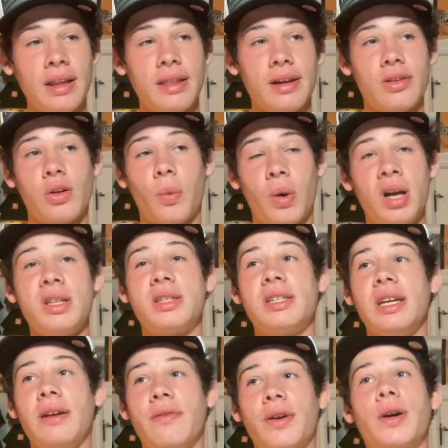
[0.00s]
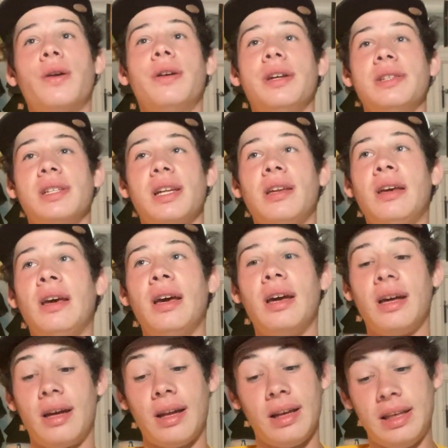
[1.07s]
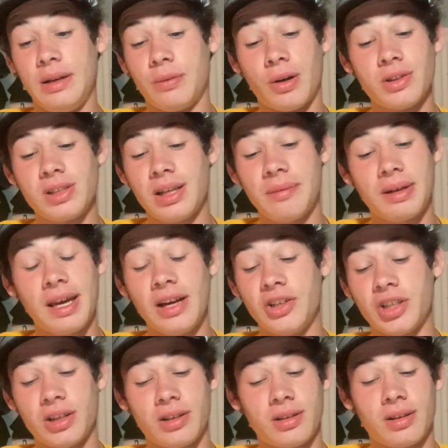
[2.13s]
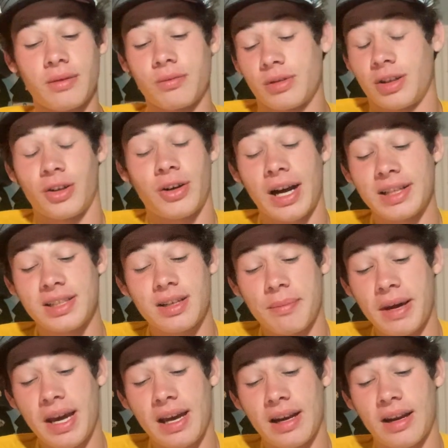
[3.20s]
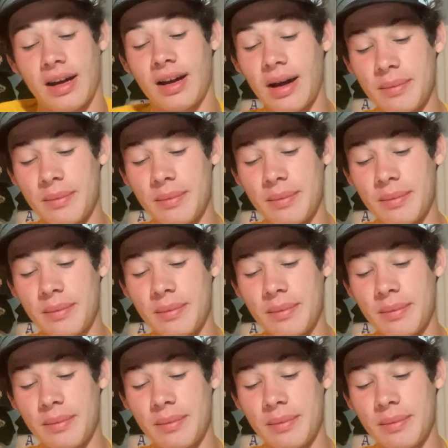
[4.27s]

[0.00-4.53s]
They're the one seed for a reason, and he rose to the occasion congrats to Mann.